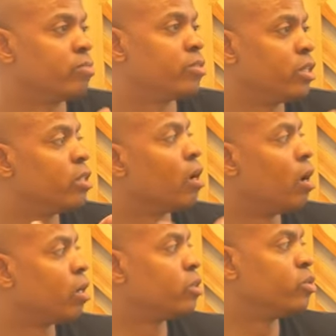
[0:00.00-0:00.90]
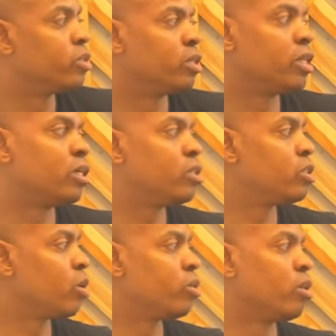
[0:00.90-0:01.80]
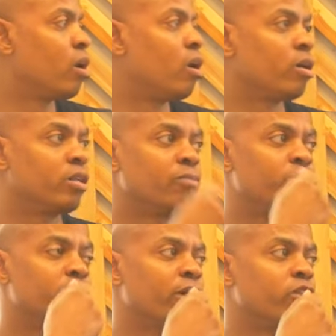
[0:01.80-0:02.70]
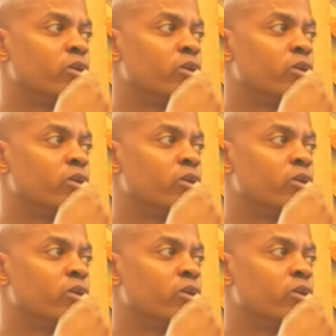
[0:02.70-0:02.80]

see the ankh and you see the deities holding the ankh and they put it by the